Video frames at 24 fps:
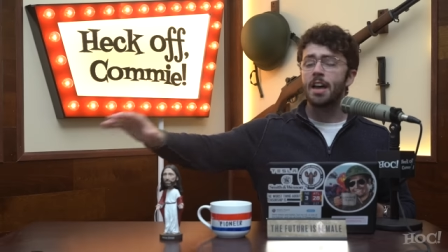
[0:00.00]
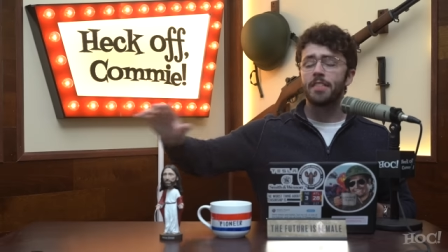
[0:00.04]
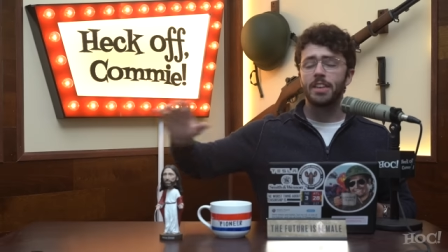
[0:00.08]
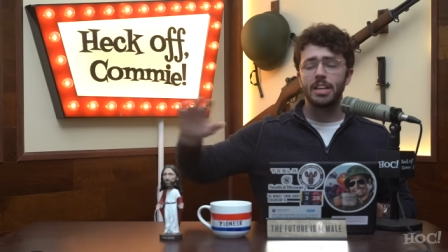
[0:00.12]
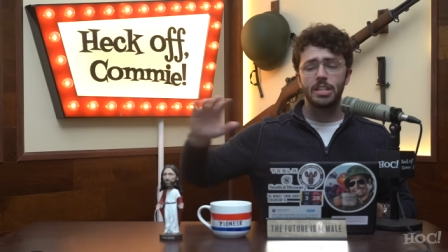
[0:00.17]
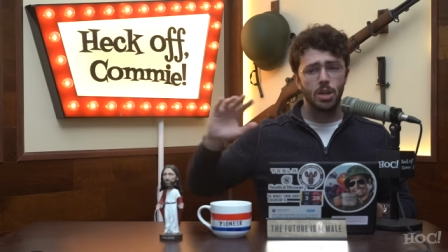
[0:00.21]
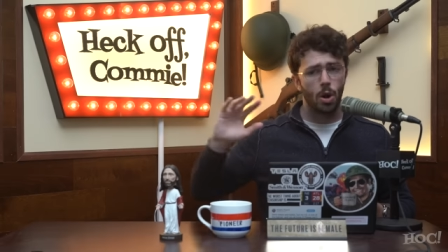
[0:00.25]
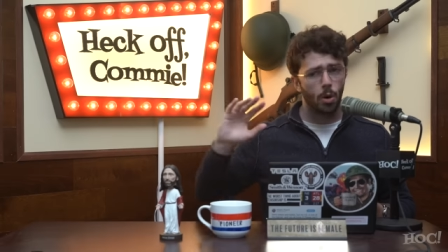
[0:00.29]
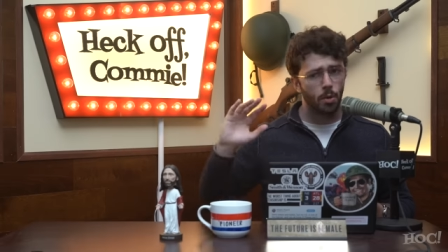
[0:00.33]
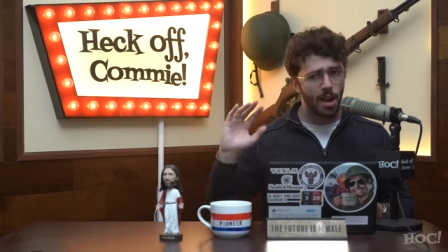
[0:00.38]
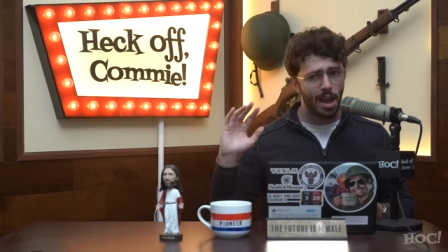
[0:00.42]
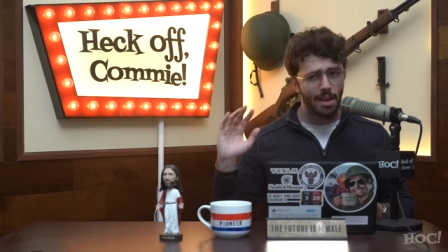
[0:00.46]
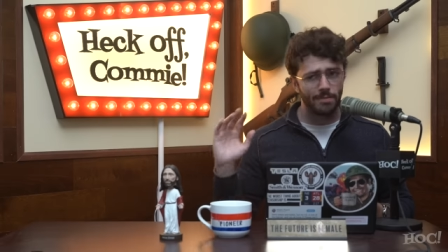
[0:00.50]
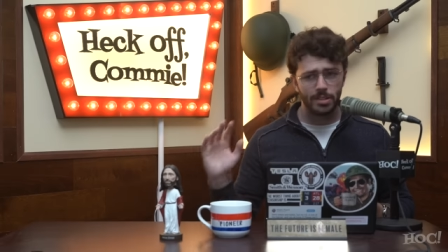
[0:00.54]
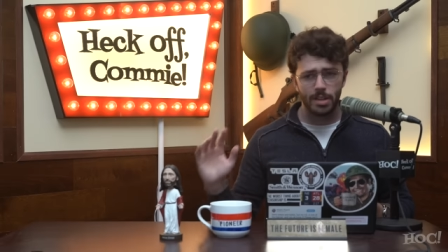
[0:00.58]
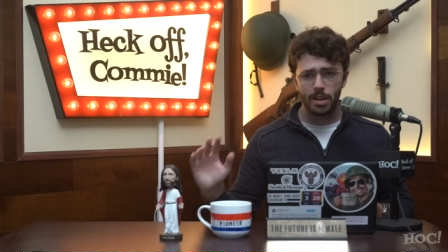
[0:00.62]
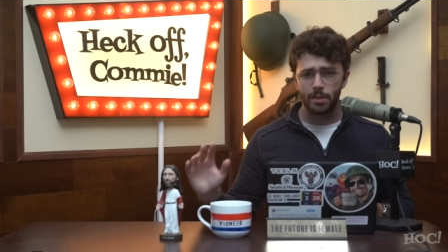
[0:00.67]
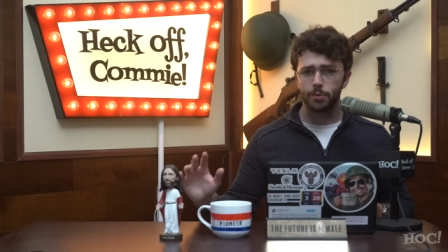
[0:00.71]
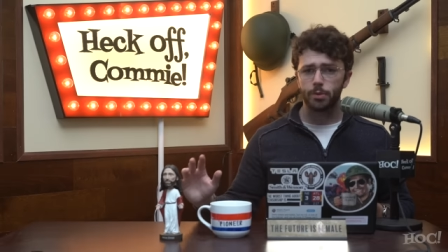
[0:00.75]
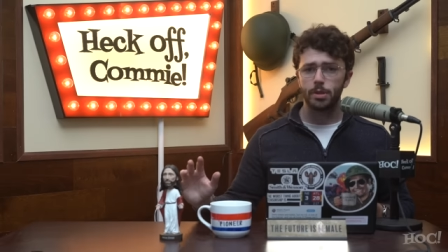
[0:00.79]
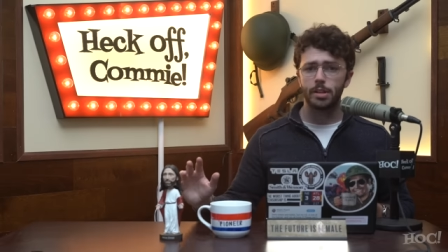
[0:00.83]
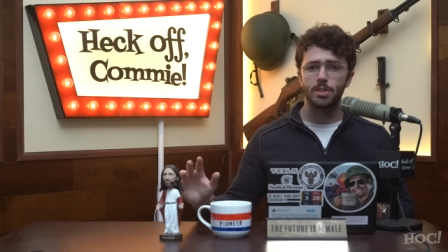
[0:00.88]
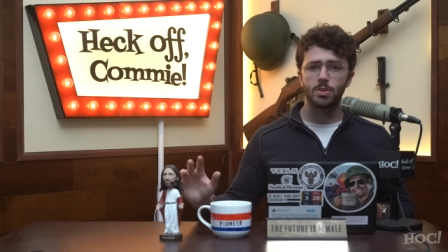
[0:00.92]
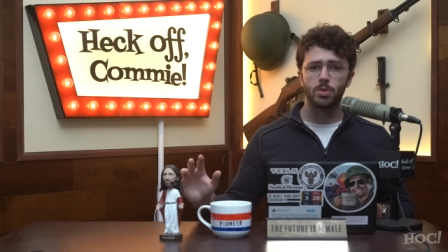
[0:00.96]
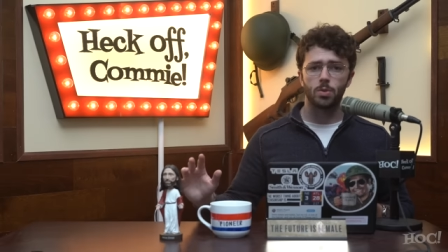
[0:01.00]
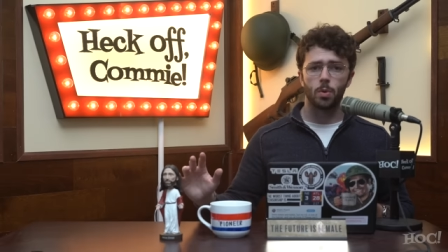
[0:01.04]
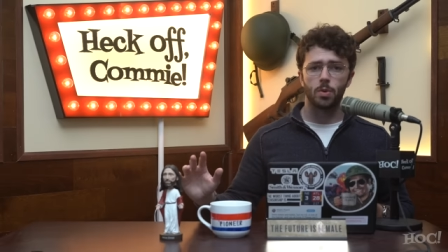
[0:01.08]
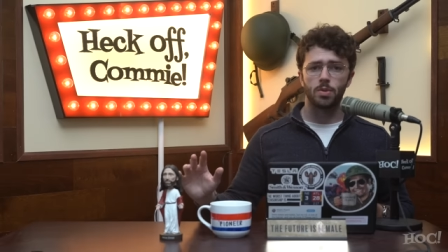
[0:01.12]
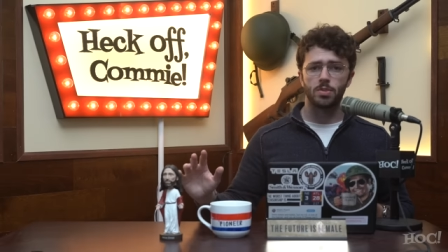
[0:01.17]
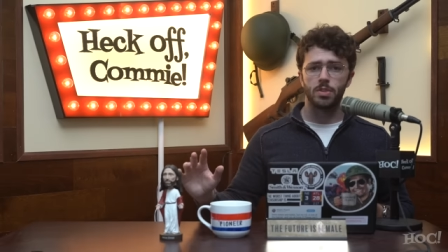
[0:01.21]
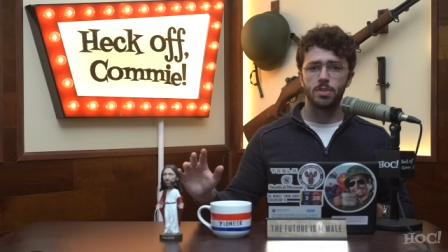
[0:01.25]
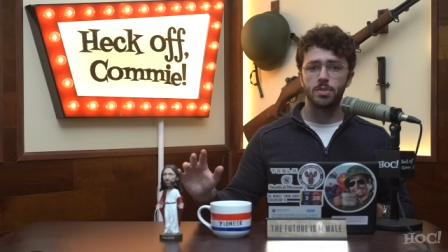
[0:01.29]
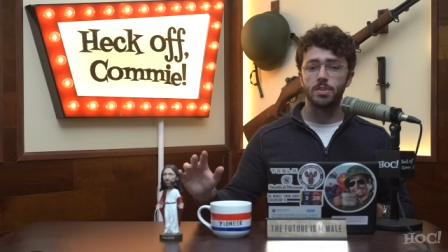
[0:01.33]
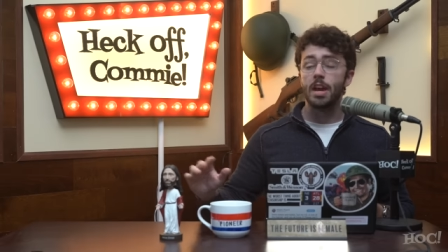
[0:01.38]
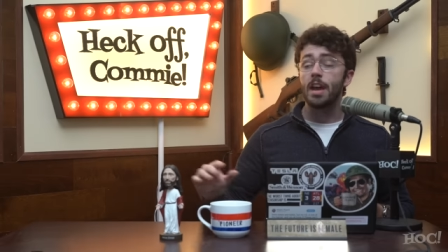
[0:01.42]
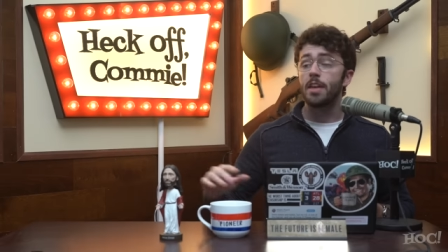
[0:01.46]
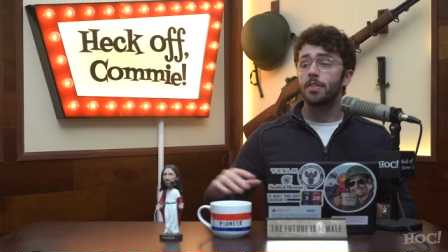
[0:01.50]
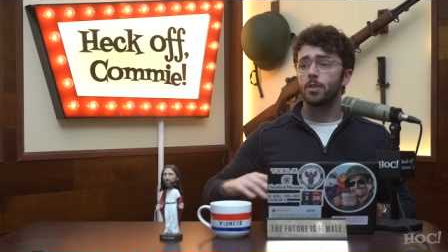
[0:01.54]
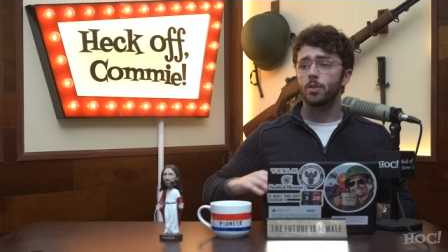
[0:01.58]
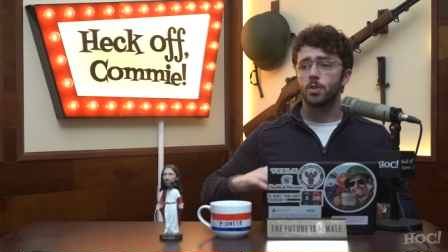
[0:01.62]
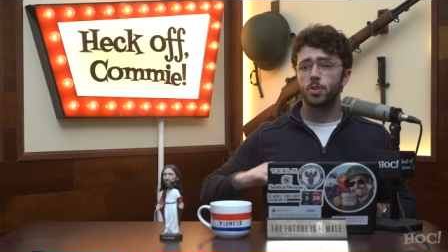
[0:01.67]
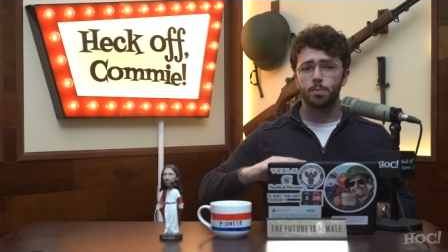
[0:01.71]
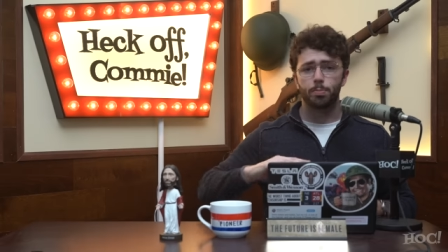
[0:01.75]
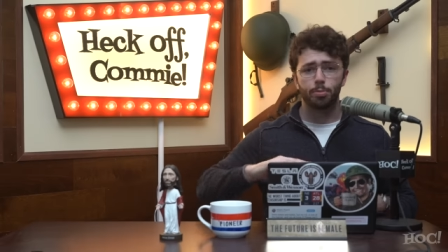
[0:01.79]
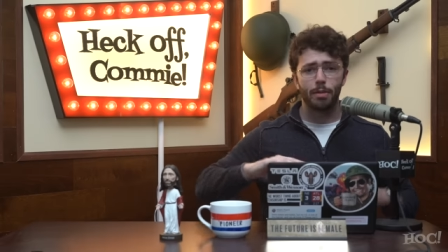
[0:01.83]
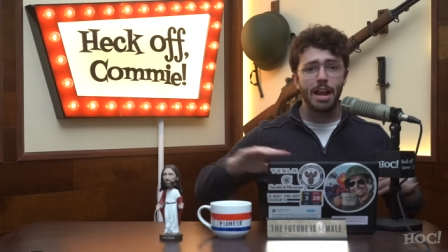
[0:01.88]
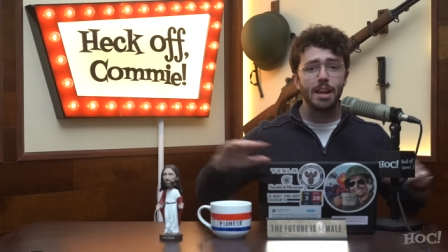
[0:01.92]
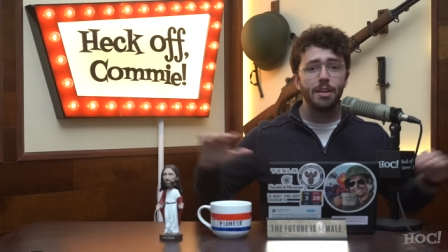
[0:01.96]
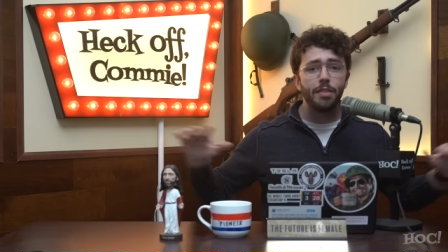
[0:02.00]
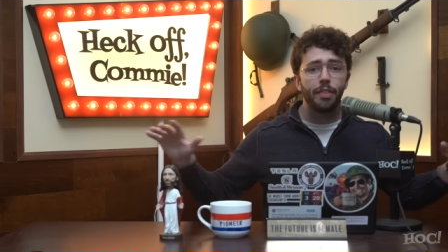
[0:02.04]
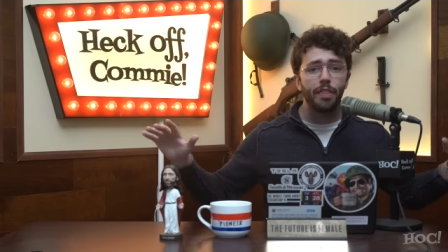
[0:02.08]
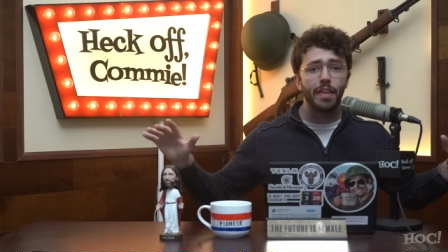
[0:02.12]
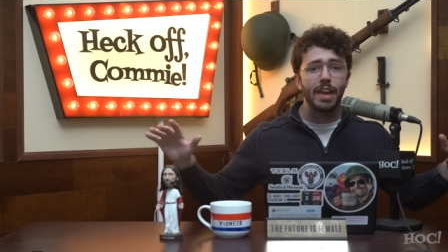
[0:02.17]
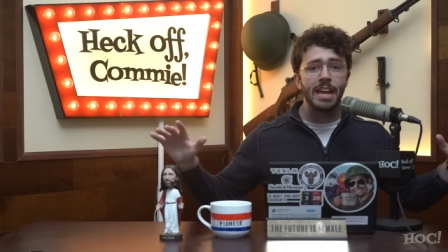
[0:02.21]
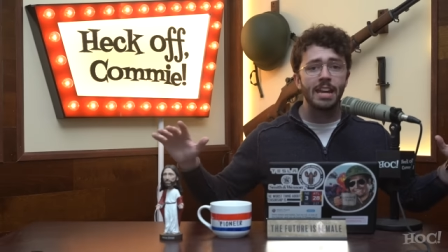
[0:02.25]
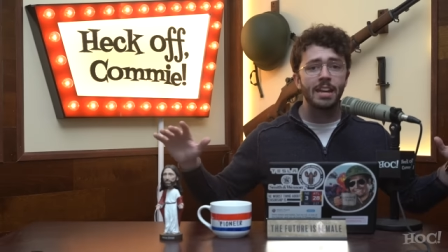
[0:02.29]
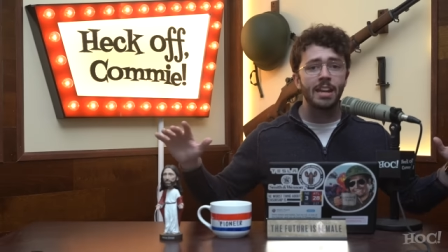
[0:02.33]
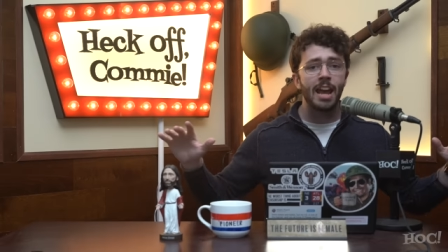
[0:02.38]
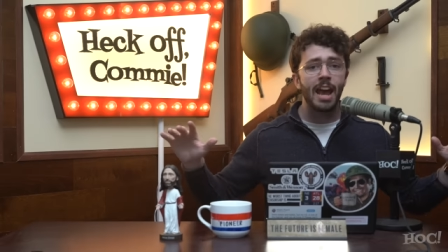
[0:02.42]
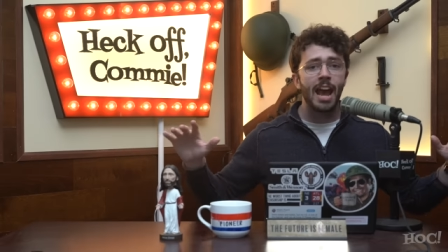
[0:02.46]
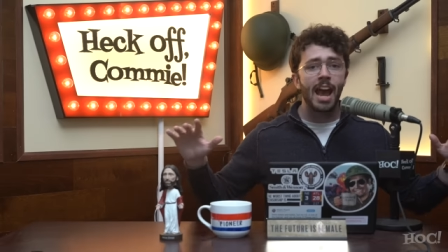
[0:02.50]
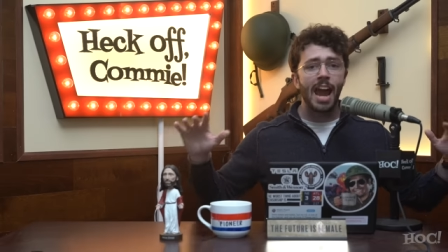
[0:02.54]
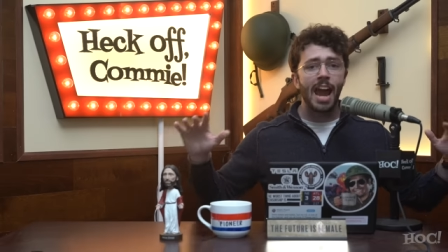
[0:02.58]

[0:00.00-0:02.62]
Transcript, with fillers: They don't have enough resources. They're spread thin.